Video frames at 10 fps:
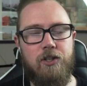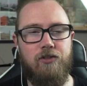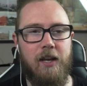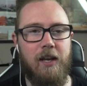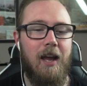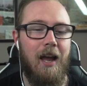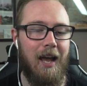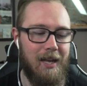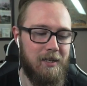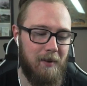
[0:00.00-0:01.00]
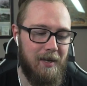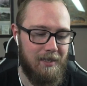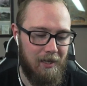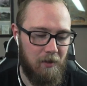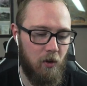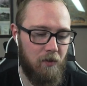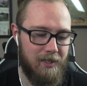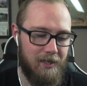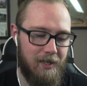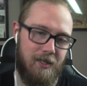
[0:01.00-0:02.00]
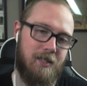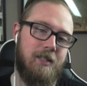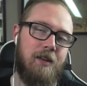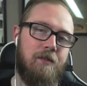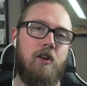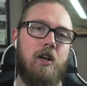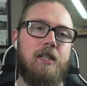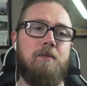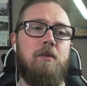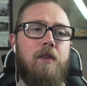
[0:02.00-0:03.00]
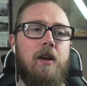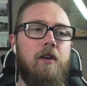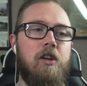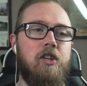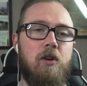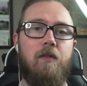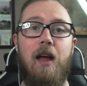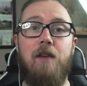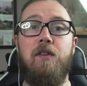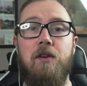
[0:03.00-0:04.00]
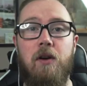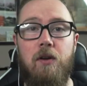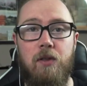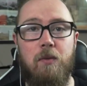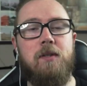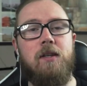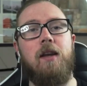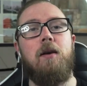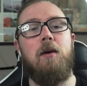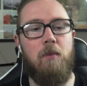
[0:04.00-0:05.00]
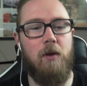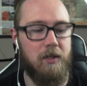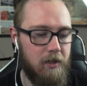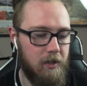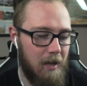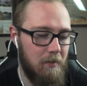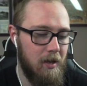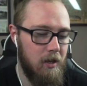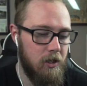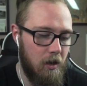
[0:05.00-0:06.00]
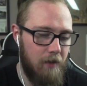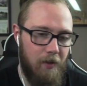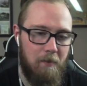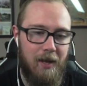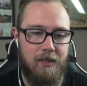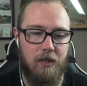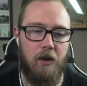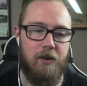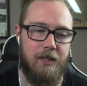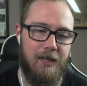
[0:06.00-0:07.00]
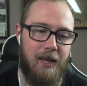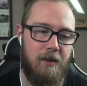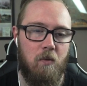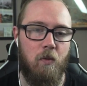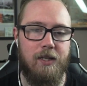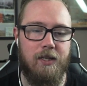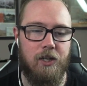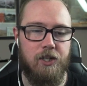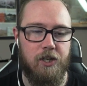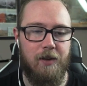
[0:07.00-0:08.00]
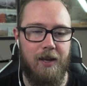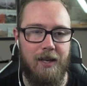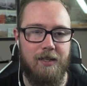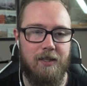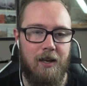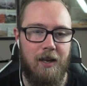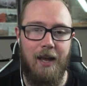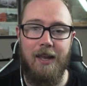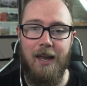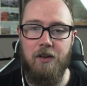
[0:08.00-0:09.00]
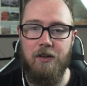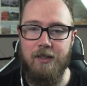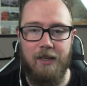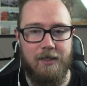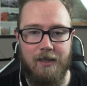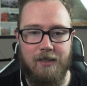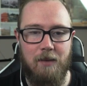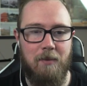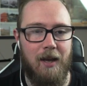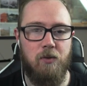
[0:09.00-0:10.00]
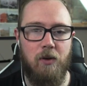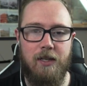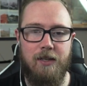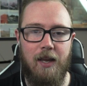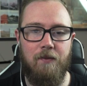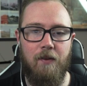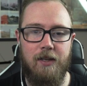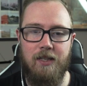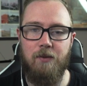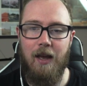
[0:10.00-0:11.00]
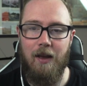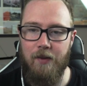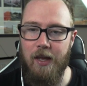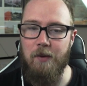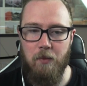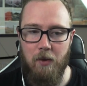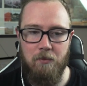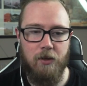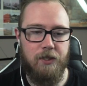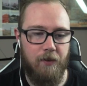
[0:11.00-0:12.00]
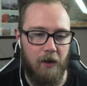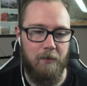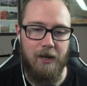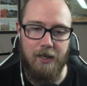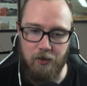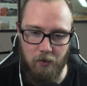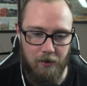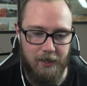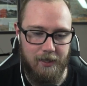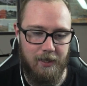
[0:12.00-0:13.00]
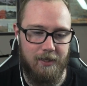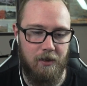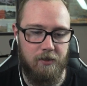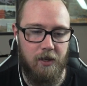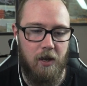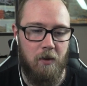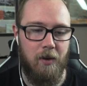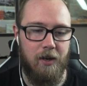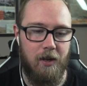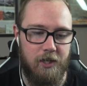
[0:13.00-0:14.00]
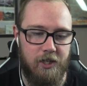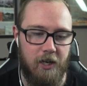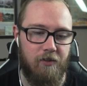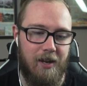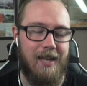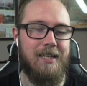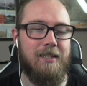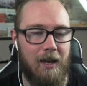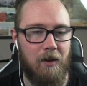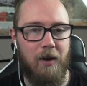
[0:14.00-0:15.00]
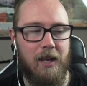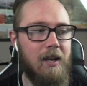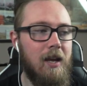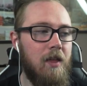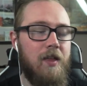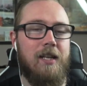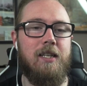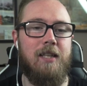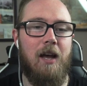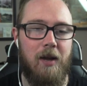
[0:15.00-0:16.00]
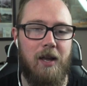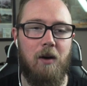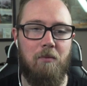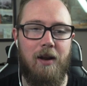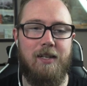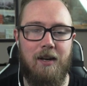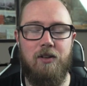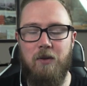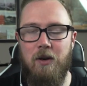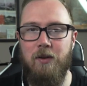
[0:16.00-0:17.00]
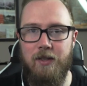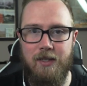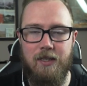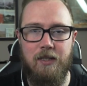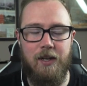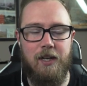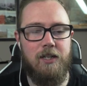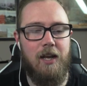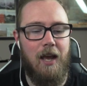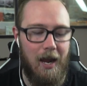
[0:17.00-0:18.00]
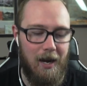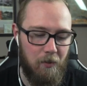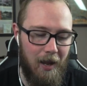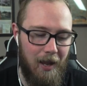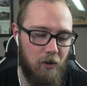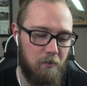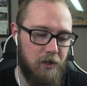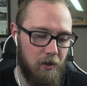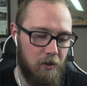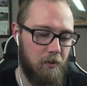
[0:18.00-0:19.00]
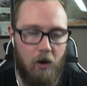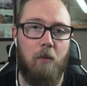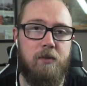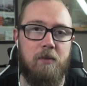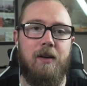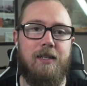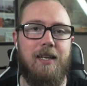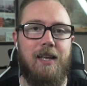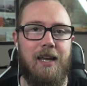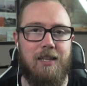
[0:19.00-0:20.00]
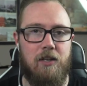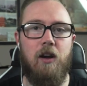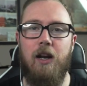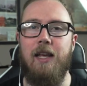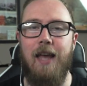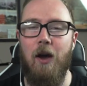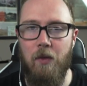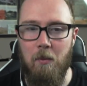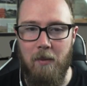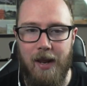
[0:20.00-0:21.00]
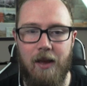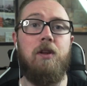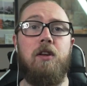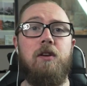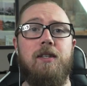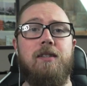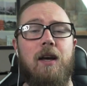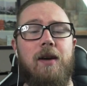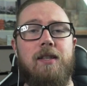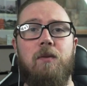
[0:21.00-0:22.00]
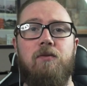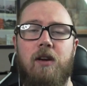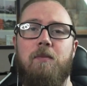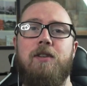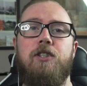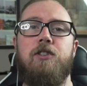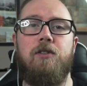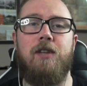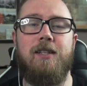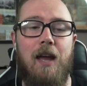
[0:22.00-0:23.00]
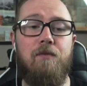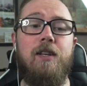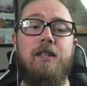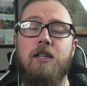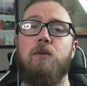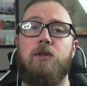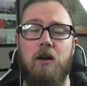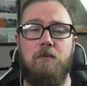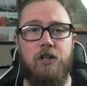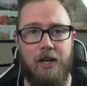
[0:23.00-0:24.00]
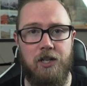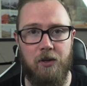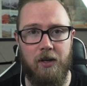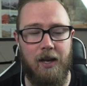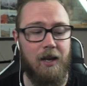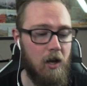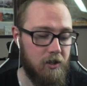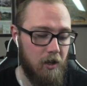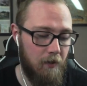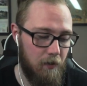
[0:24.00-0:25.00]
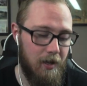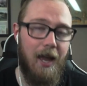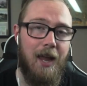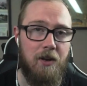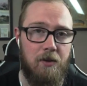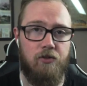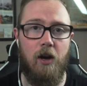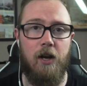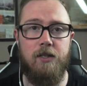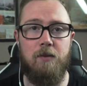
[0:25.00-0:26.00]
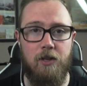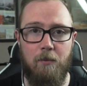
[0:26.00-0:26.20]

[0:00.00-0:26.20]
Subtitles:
string, and basically what this is a really simplified version of everything on the website put into your game. So if I paste the code into here, what it's going to do is, again, using the exact same patchwork setting fights that we have here with one boss, 5 minutes, all of these details, we're going to generate a stat weight. This stat weight I'll break down as well once this is finished, and it will help you optimize the gear that you kind of get on the minute. When using stat weights, I would recommend you do this every single time you change your gear. So if you get a new item and you